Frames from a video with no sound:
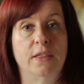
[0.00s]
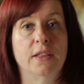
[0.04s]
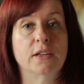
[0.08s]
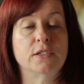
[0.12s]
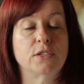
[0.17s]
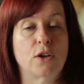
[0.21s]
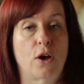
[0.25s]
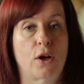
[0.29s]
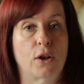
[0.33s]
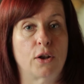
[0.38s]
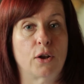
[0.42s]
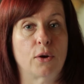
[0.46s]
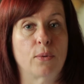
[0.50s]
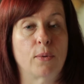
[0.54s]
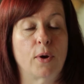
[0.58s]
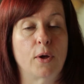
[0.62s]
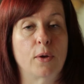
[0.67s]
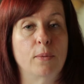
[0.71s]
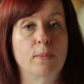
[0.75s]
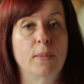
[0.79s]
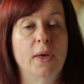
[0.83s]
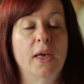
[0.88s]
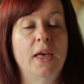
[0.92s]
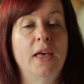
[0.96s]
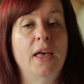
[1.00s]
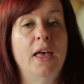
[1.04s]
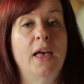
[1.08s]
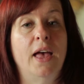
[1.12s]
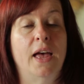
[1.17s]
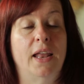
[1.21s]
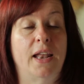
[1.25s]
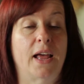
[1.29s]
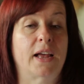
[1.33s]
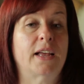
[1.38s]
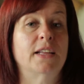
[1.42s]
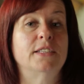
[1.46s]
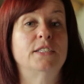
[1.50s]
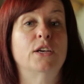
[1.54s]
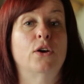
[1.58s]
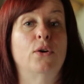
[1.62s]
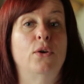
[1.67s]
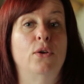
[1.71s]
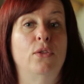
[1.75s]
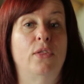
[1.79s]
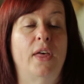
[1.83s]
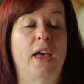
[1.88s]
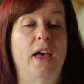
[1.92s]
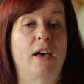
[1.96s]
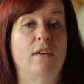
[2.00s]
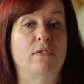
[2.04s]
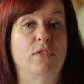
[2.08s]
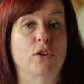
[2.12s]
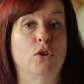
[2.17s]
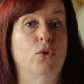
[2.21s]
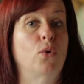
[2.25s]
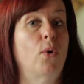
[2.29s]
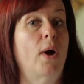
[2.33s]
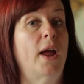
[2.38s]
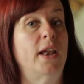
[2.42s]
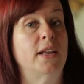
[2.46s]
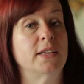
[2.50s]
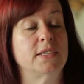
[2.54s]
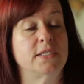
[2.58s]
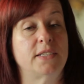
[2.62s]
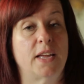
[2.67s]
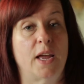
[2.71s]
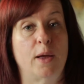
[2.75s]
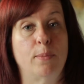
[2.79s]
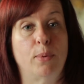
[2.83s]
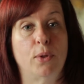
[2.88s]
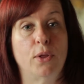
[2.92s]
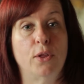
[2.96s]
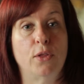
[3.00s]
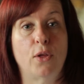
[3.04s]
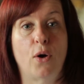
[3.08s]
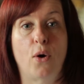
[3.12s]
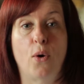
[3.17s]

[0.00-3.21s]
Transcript: the toddler room, and I can tell you they have the greatest table in the